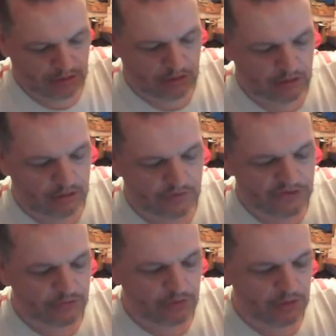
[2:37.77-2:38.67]
The
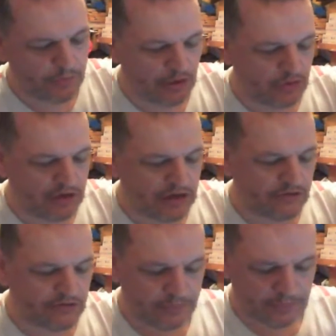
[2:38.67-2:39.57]
reason why I put it on there,
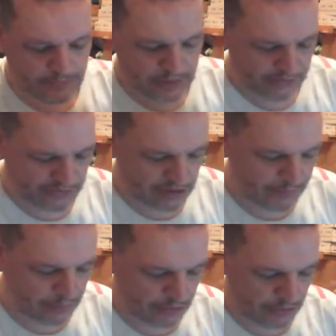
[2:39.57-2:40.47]
because people say
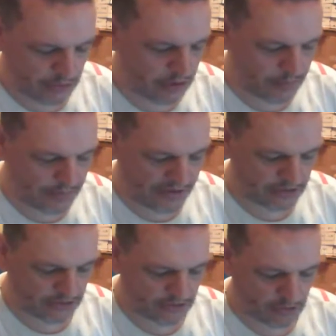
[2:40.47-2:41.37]
putting like a plastic
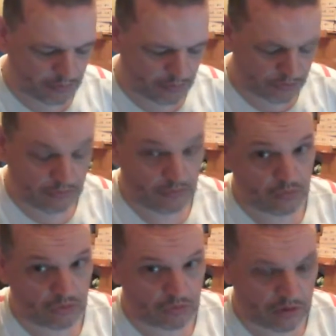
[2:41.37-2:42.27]
top on will
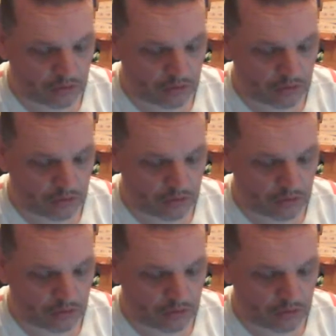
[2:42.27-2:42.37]
help